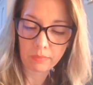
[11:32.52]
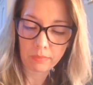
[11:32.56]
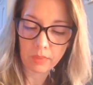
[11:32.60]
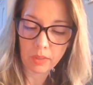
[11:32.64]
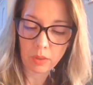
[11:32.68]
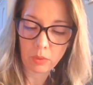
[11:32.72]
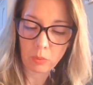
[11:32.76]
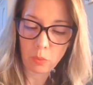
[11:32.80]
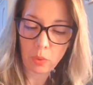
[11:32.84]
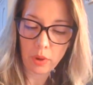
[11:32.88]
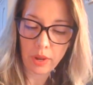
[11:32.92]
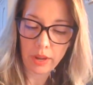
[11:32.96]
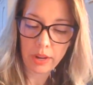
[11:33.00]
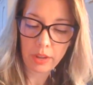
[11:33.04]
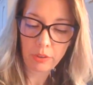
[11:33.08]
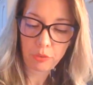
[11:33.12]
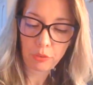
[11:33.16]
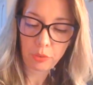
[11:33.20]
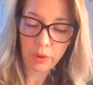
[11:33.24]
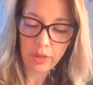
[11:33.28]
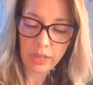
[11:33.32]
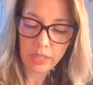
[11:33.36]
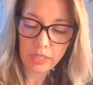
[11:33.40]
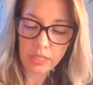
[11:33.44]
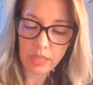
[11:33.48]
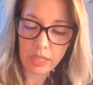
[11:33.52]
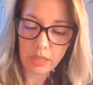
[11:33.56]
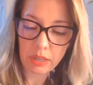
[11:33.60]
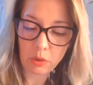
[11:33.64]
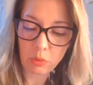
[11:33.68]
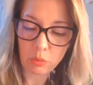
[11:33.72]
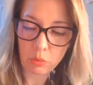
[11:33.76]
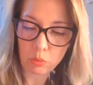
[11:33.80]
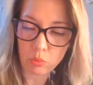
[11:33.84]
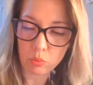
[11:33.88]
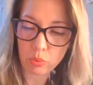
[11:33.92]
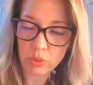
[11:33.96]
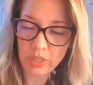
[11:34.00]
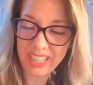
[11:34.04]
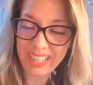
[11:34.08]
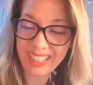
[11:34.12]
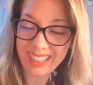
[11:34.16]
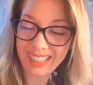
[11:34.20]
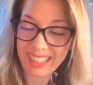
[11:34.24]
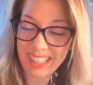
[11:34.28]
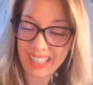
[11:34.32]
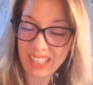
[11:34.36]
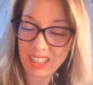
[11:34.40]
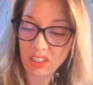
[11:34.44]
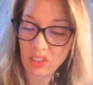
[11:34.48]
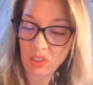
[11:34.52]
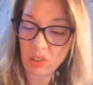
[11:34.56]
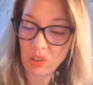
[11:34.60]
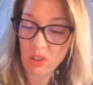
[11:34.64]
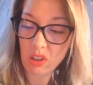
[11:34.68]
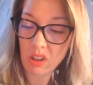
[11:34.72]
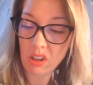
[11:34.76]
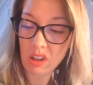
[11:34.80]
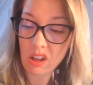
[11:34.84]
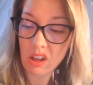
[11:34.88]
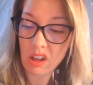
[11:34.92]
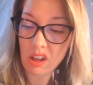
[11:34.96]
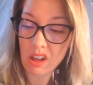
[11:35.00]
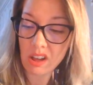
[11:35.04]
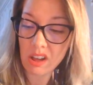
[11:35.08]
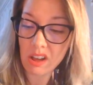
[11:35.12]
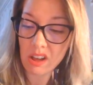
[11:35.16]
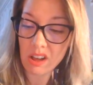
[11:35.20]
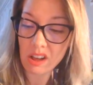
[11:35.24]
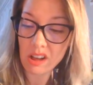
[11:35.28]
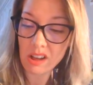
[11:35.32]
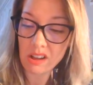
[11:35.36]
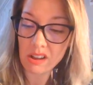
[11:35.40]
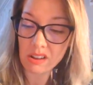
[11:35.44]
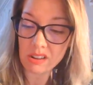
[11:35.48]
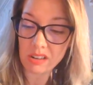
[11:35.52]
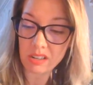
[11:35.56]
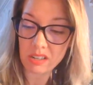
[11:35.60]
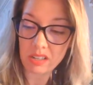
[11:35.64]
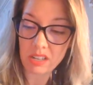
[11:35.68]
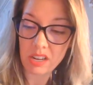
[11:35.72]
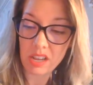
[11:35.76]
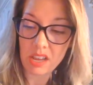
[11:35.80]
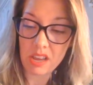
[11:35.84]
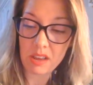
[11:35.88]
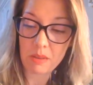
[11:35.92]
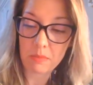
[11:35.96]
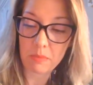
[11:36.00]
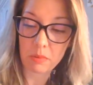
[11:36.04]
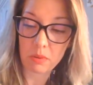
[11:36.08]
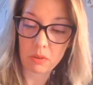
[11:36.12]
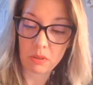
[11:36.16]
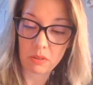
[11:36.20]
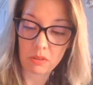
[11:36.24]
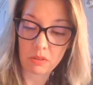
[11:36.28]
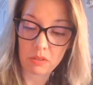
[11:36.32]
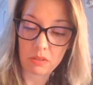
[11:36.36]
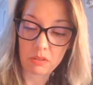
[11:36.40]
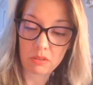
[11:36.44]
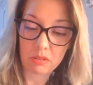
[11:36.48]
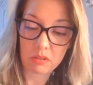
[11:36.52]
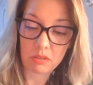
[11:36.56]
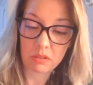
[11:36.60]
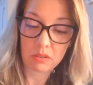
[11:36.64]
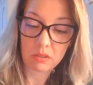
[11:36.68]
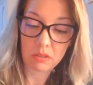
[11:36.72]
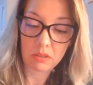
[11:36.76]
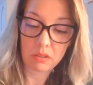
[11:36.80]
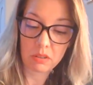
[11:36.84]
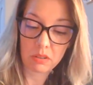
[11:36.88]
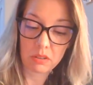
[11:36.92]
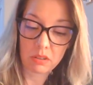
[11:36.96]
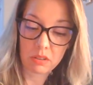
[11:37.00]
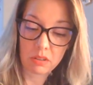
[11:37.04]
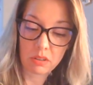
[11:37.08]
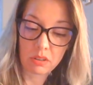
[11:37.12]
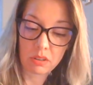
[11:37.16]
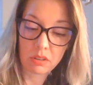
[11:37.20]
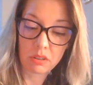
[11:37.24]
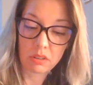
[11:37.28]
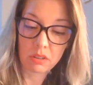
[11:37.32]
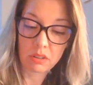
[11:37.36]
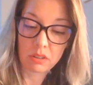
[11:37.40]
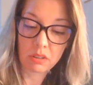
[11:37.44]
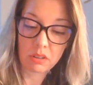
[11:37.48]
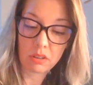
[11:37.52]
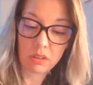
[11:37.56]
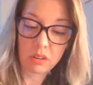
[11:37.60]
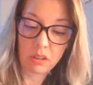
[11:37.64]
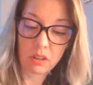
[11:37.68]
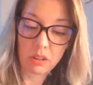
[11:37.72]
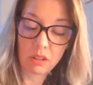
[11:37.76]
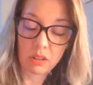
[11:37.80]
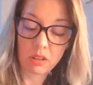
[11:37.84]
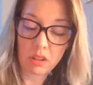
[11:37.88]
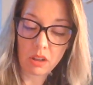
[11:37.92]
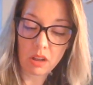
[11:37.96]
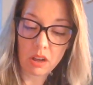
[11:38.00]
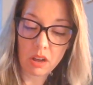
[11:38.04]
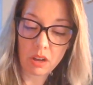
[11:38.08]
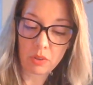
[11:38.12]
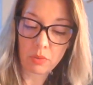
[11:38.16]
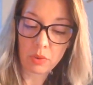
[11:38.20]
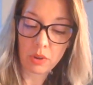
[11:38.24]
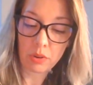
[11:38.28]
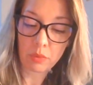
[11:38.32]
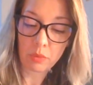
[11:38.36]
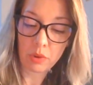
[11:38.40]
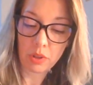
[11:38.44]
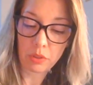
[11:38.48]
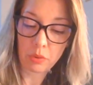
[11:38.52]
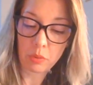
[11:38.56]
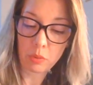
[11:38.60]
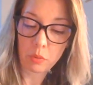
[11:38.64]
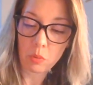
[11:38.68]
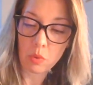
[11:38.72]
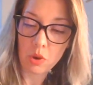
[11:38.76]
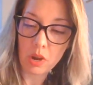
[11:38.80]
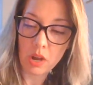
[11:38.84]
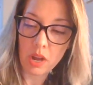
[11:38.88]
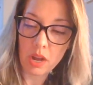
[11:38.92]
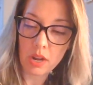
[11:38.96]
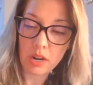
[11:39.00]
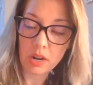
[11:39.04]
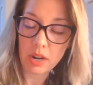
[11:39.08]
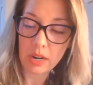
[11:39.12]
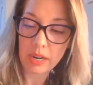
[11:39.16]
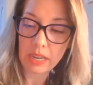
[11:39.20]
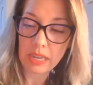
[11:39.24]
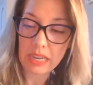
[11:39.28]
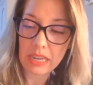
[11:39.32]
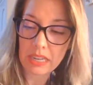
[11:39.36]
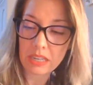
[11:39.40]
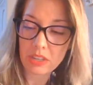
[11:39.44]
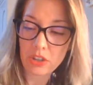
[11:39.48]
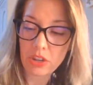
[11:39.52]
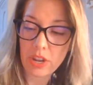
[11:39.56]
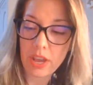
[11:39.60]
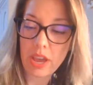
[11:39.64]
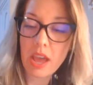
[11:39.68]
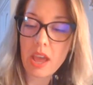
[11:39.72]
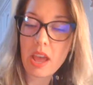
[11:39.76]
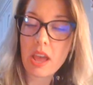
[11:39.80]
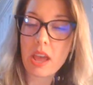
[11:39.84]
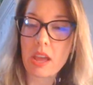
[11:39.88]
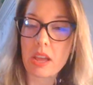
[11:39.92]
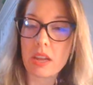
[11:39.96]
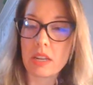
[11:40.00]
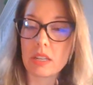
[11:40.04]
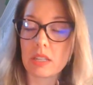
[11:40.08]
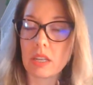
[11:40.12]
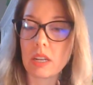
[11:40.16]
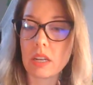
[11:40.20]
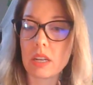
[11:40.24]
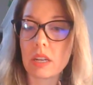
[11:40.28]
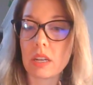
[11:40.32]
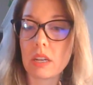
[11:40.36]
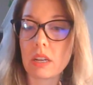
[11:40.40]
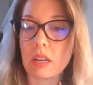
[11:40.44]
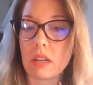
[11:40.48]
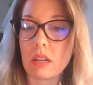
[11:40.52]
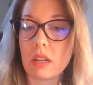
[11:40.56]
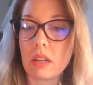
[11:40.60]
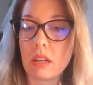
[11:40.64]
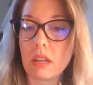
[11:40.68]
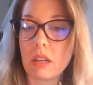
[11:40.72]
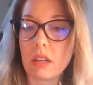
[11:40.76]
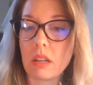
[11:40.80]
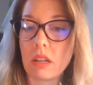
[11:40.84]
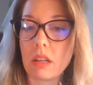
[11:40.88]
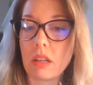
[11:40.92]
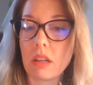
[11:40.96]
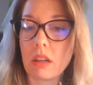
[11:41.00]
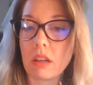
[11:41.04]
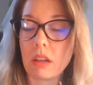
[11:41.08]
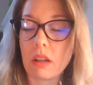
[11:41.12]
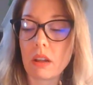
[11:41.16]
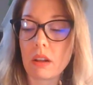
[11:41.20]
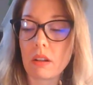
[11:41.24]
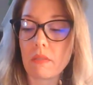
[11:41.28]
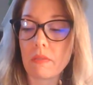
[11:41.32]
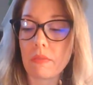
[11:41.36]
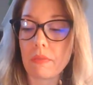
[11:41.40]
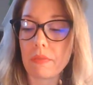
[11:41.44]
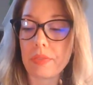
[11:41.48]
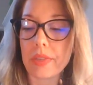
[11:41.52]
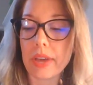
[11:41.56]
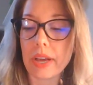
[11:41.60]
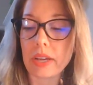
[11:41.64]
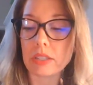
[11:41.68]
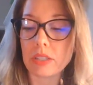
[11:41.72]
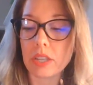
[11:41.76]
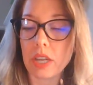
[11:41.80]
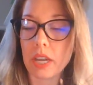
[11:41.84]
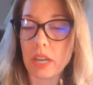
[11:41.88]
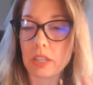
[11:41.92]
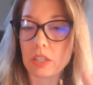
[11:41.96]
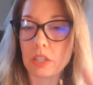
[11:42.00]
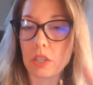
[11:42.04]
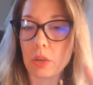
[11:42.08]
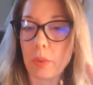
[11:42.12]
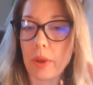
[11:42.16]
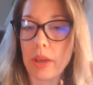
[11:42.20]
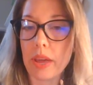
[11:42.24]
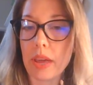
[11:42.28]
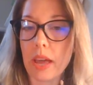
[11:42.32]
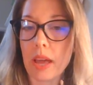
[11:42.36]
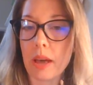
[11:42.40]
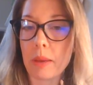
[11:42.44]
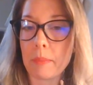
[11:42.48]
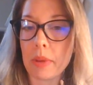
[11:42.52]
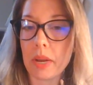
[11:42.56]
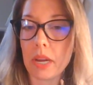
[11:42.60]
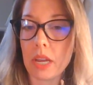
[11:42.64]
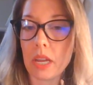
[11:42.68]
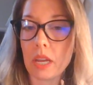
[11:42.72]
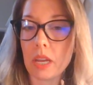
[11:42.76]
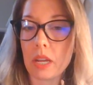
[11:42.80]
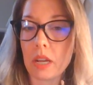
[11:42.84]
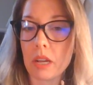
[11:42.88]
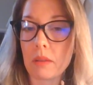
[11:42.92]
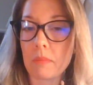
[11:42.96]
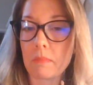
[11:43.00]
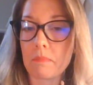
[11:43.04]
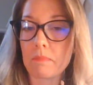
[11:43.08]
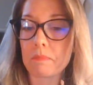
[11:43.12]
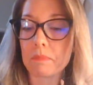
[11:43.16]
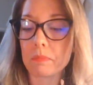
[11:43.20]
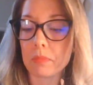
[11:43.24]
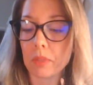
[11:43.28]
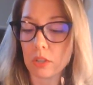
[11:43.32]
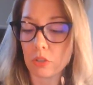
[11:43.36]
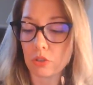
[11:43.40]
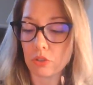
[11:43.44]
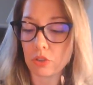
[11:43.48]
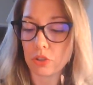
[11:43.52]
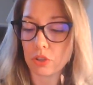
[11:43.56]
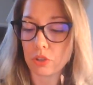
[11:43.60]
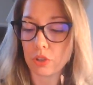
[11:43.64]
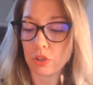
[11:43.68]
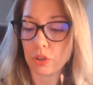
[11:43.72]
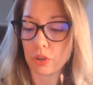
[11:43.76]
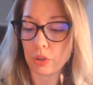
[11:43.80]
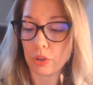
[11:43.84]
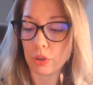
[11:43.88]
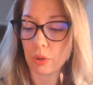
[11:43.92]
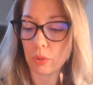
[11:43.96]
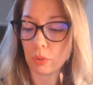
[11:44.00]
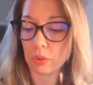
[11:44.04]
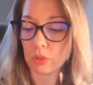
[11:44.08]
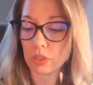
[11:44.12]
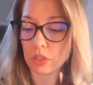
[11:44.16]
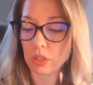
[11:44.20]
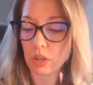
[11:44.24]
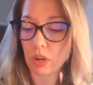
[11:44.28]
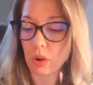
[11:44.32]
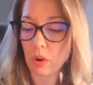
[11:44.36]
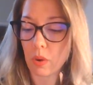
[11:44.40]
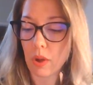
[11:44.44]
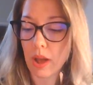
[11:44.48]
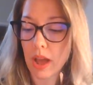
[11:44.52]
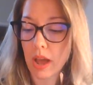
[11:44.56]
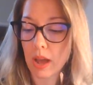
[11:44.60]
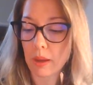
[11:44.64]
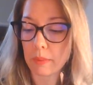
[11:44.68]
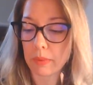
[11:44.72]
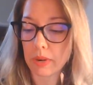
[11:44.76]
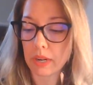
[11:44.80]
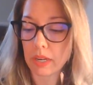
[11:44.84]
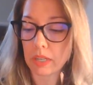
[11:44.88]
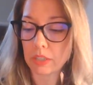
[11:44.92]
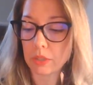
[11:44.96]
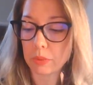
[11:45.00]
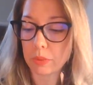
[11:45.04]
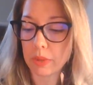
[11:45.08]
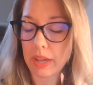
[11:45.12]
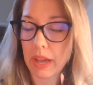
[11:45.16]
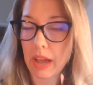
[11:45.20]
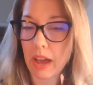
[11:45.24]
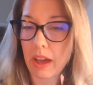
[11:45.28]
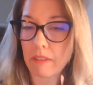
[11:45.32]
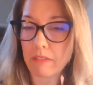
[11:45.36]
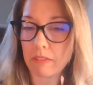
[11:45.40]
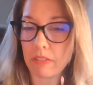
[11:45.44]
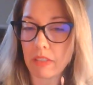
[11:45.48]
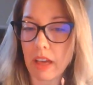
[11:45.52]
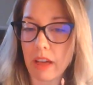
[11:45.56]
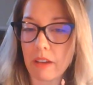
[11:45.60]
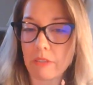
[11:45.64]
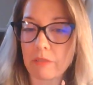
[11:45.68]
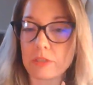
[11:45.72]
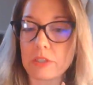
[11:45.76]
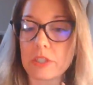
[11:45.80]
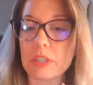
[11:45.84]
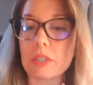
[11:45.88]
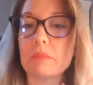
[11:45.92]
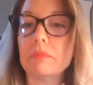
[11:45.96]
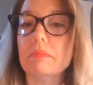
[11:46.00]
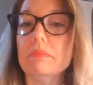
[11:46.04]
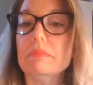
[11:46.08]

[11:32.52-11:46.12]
What if we did a really long table? A long one with 1 on each end. That takes away how many? 2. So how many do we have left?